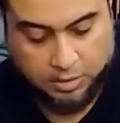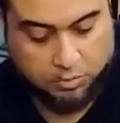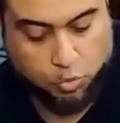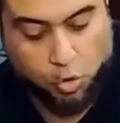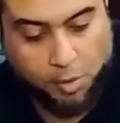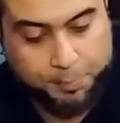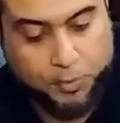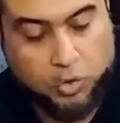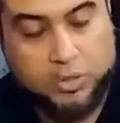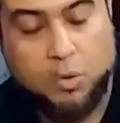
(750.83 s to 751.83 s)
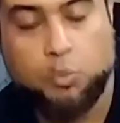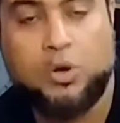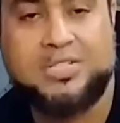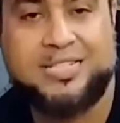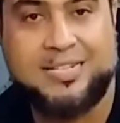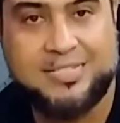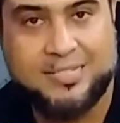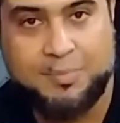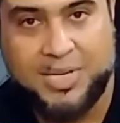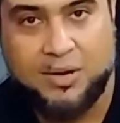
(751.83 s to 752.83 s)
co-op mode works in a
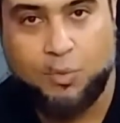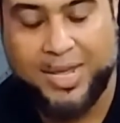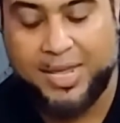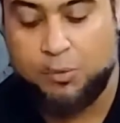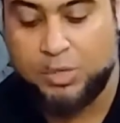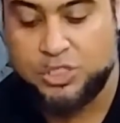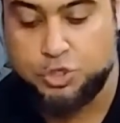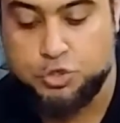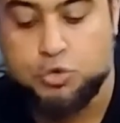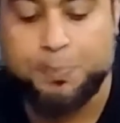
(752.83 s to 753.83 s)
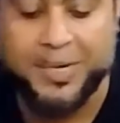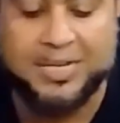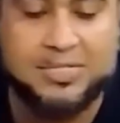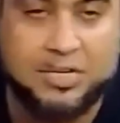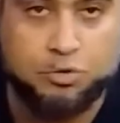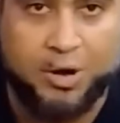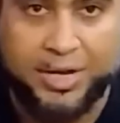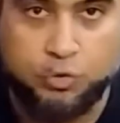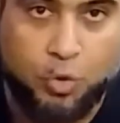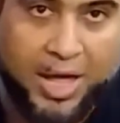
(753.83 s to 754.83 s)
similar way, in which two players are trying
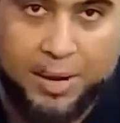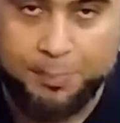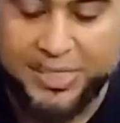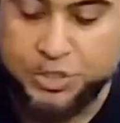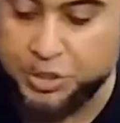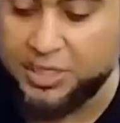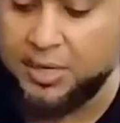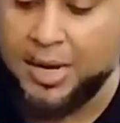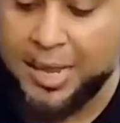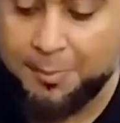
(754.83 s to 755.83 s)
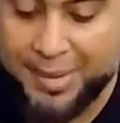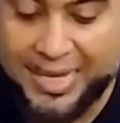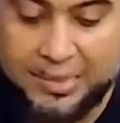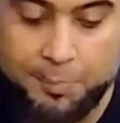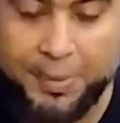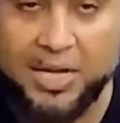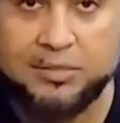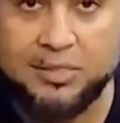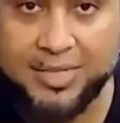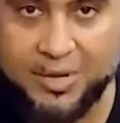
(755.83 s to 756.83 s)
to help each other make the
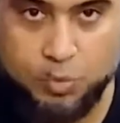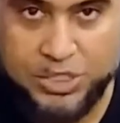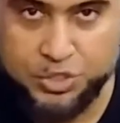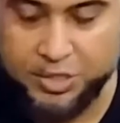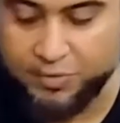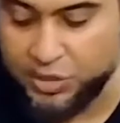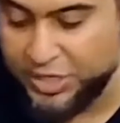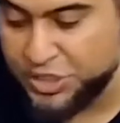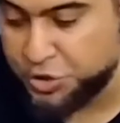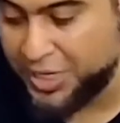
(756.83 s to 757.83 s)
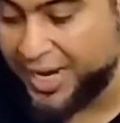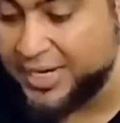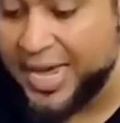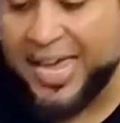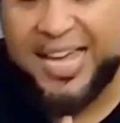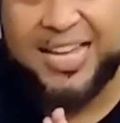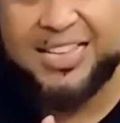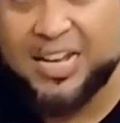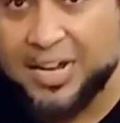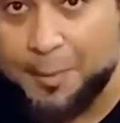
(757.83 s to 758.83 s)
path in which they will reach the end. In
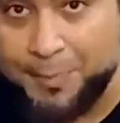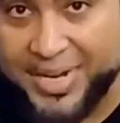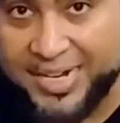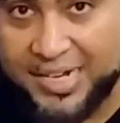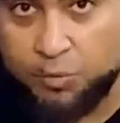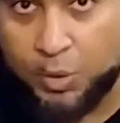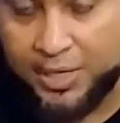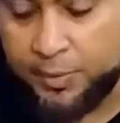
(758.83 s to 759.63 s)
the competitive one,